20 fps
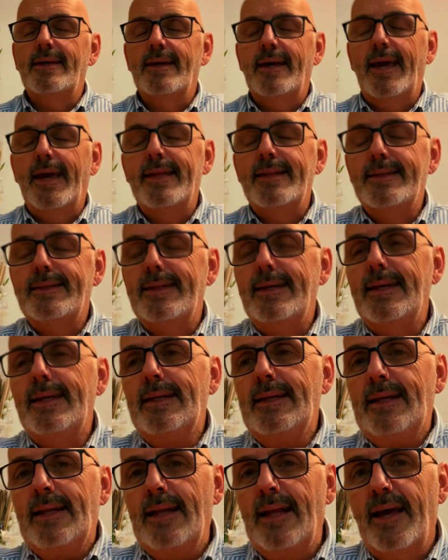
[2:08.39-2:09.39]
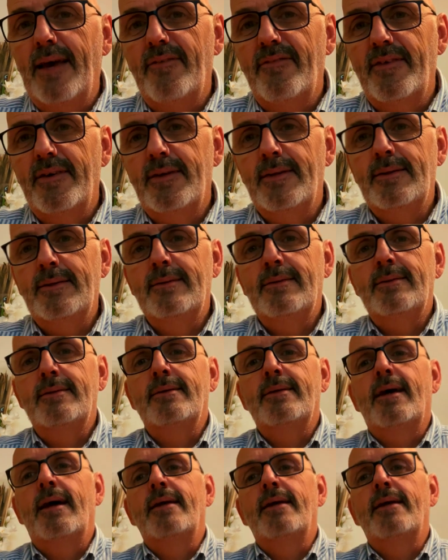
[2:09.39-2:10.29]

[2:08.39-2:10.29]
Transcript: 1811,